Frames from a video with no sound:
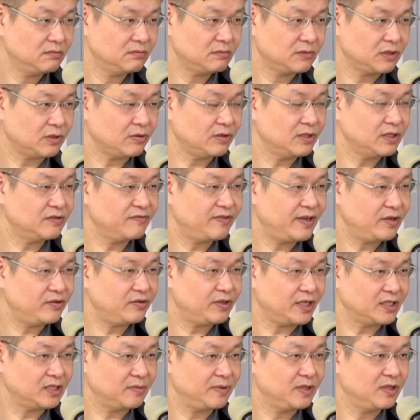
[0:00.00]
So this value
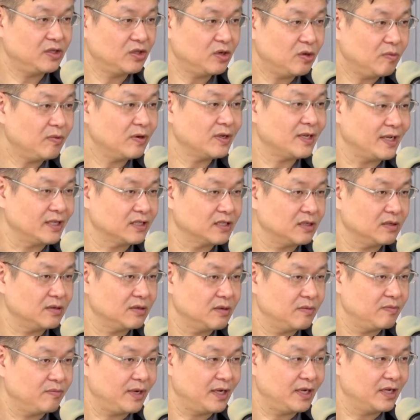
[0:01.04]
has been normalized
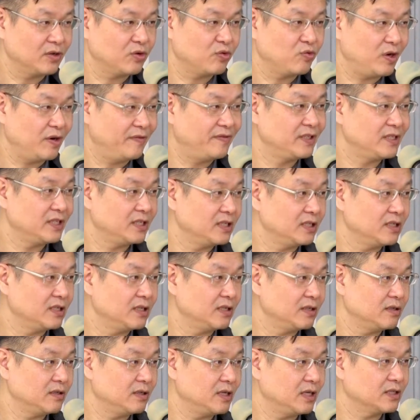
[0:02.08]
by the gravity
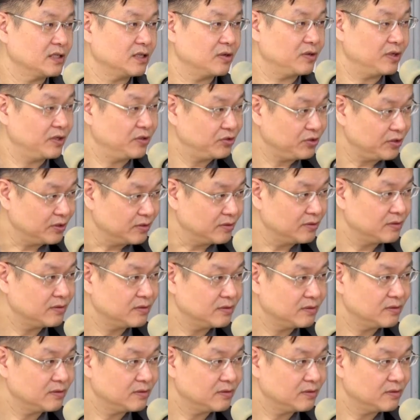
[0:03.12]
acceleration.